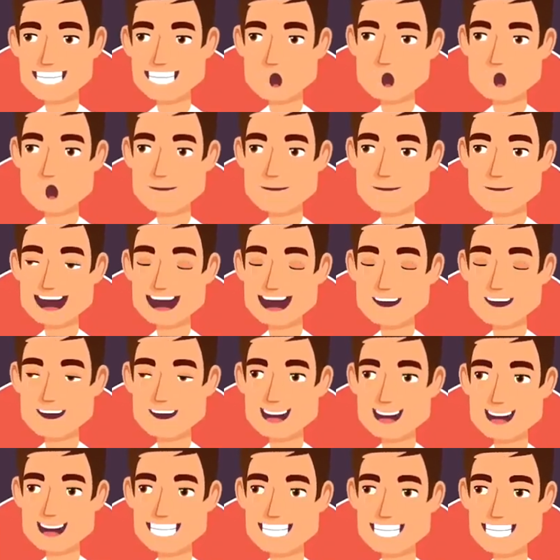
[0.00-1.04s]
if you don't
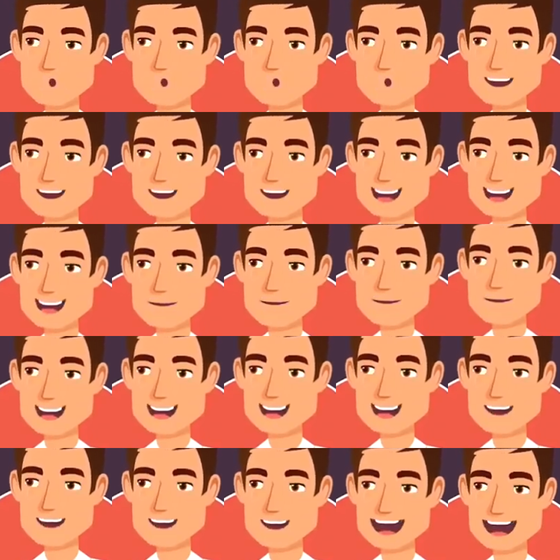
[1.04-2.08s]
shower or wear
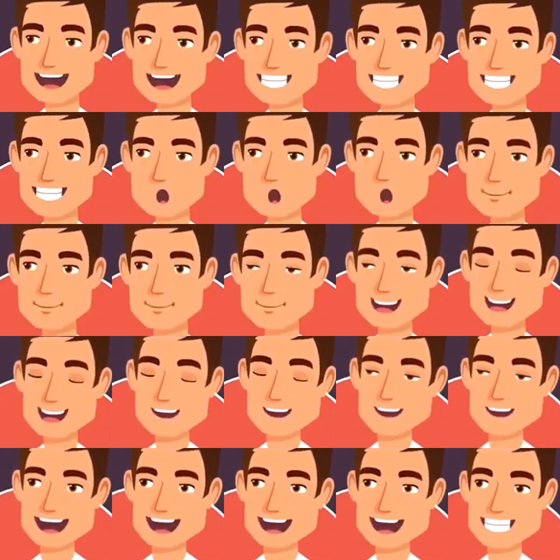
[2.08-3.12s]
sweaty clothes,
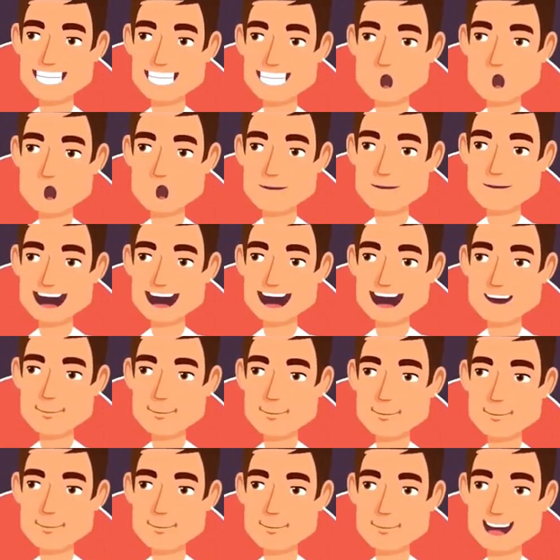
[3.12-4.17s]
everyone can smell
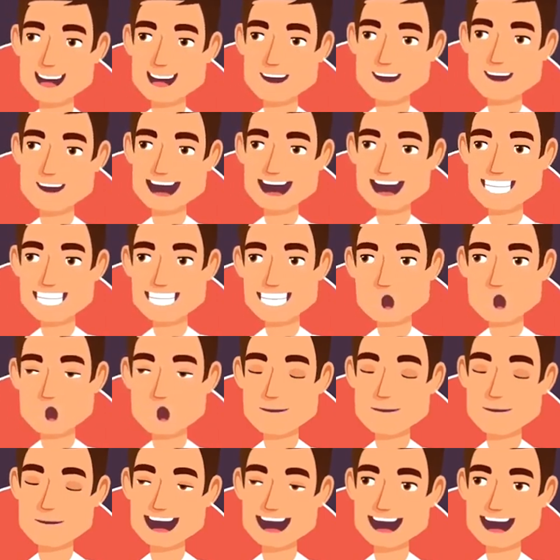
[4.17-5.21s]
it, even from a
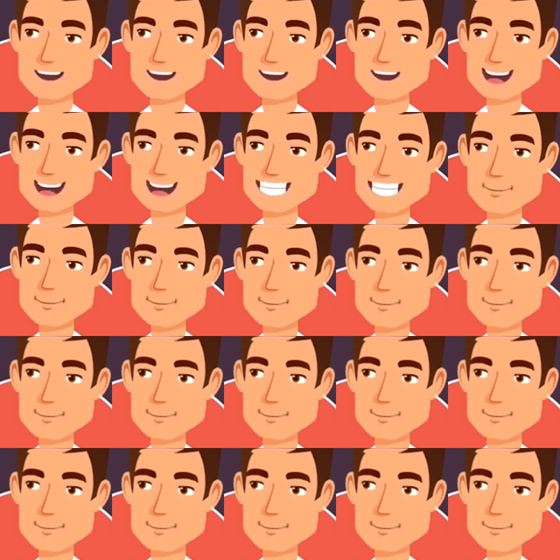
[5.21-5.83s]
distance, Sam.